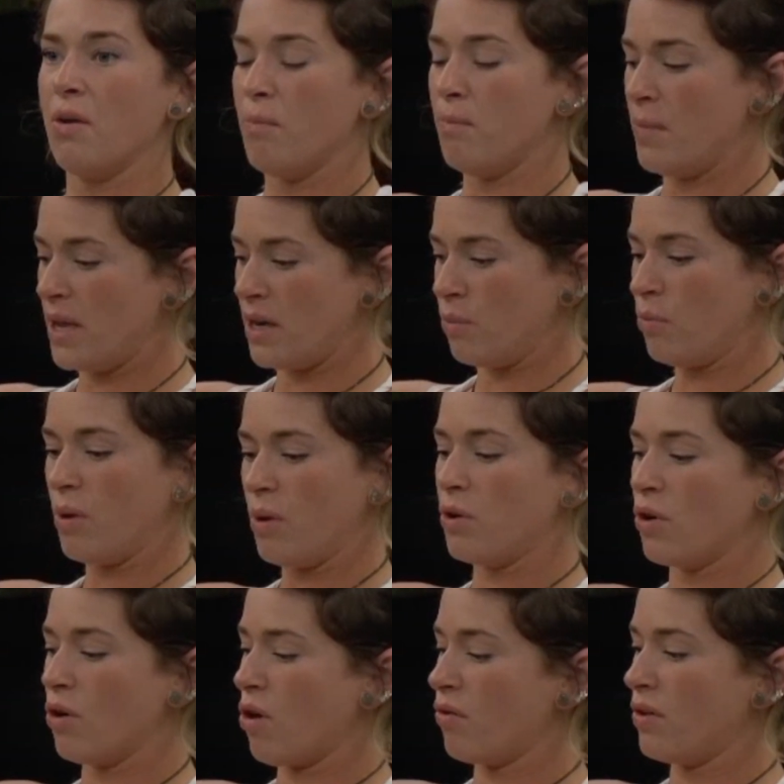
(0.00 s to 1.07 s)
Men and women
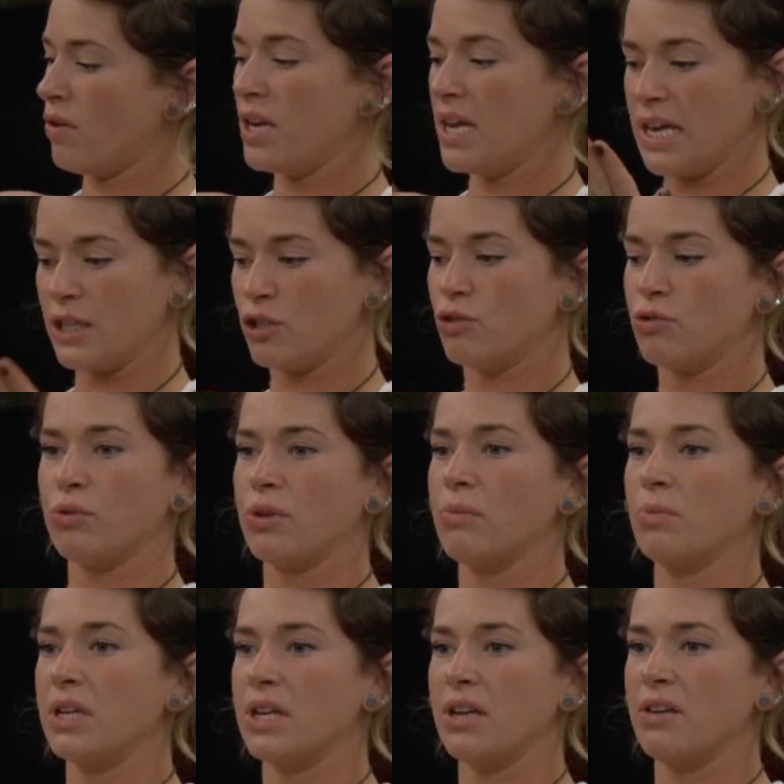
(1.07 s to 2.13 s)
are already
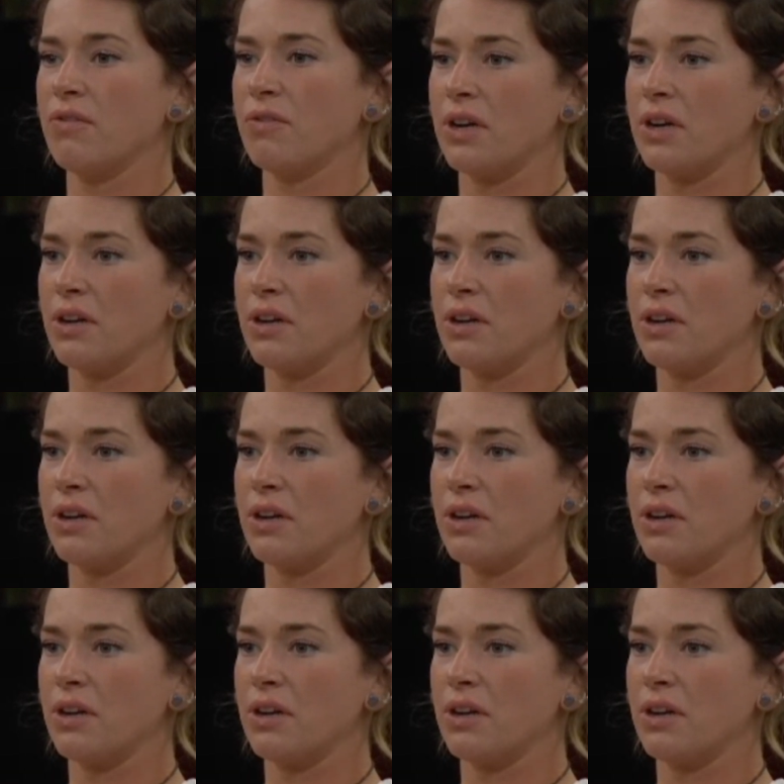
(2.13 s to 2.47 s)
extremely different.